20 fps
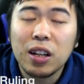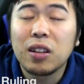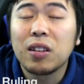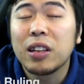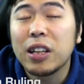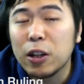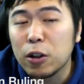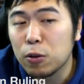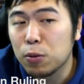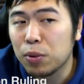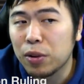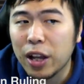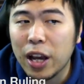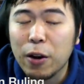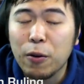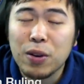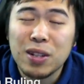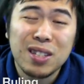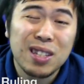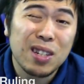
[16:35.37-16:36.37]
illegal
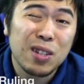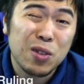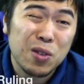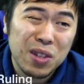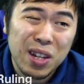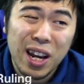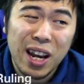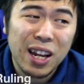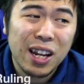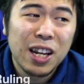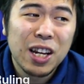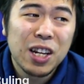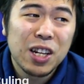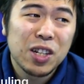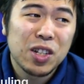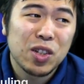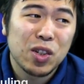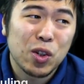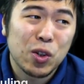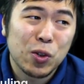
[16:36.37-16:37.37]
play once they do that.
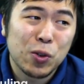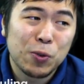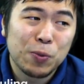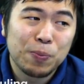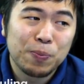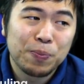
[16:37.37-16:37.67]
So